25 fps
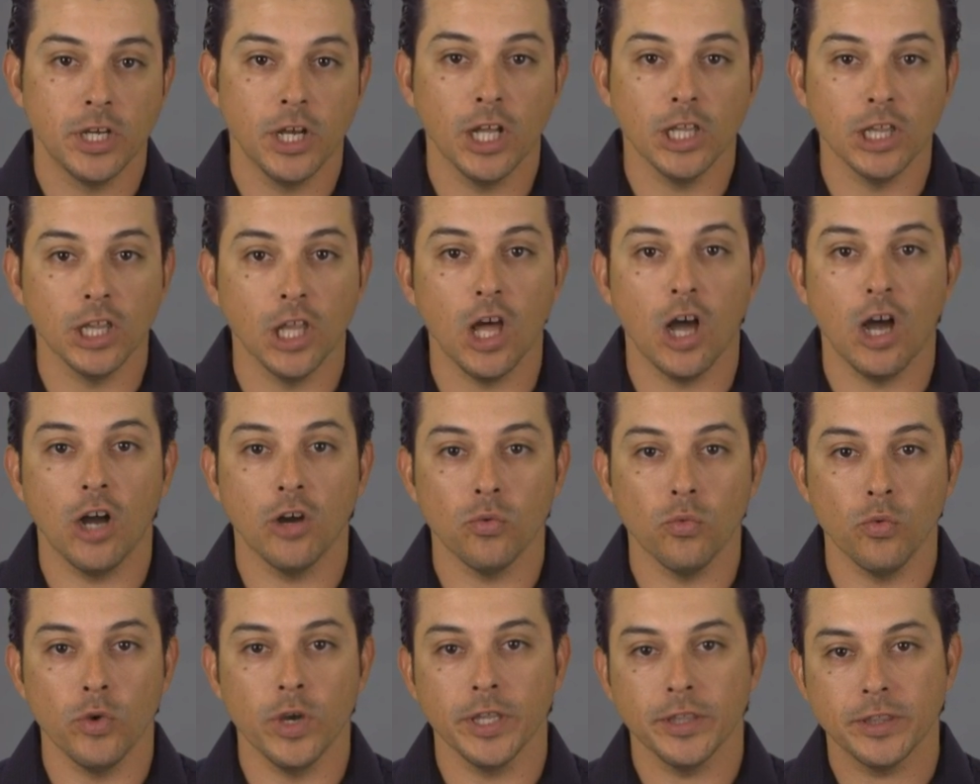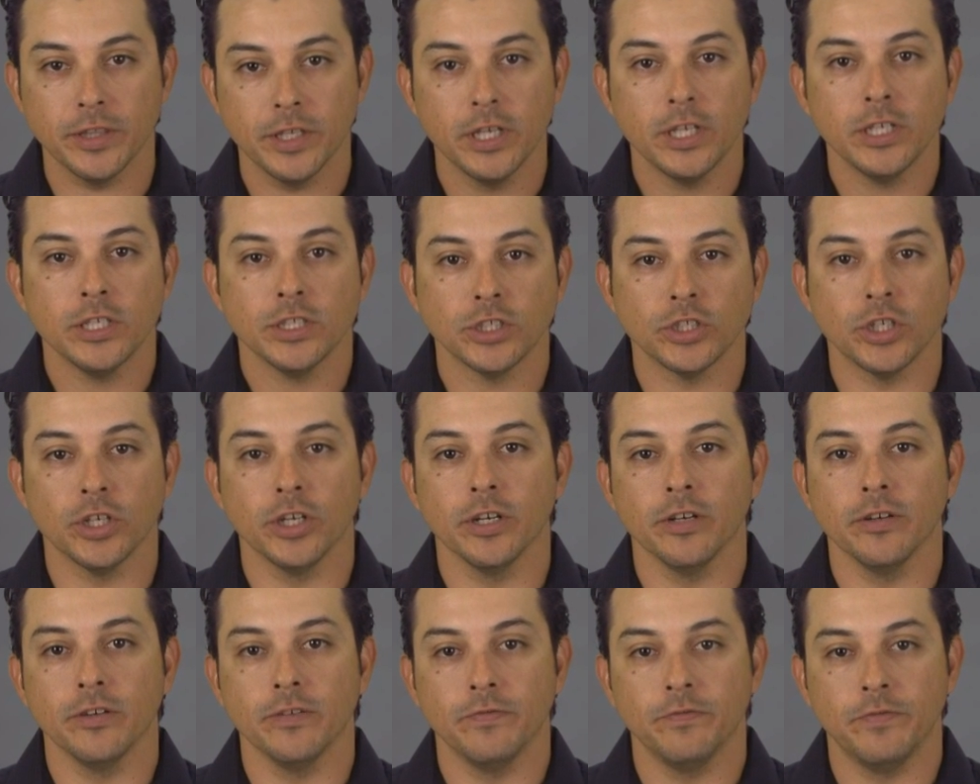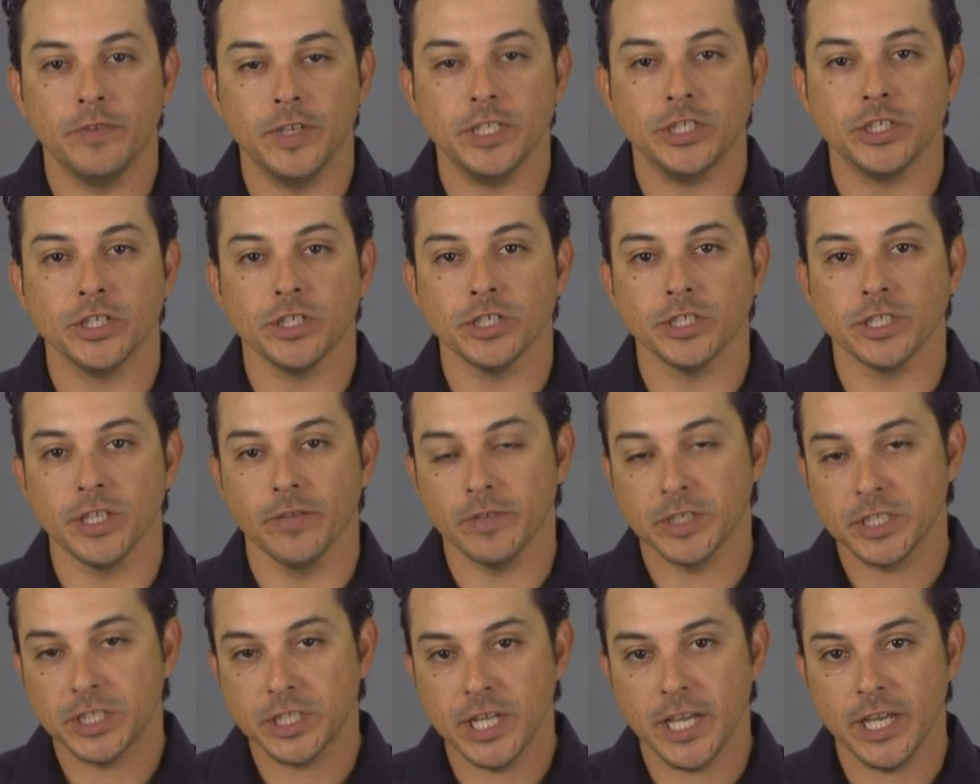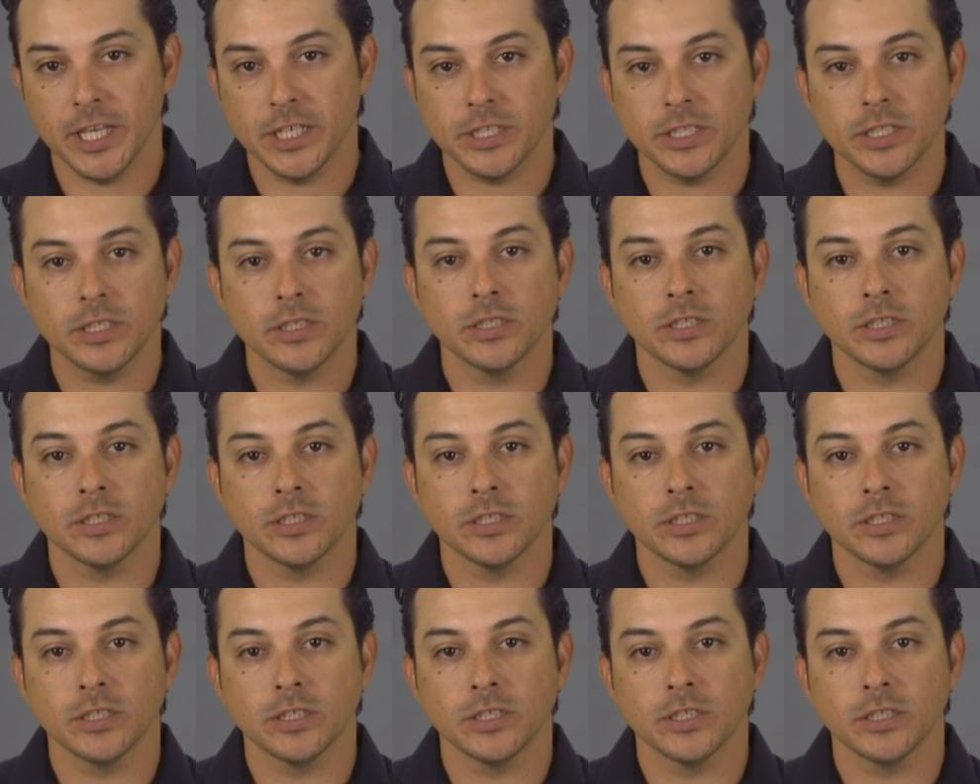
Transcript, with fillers: along with certain features of Exchange,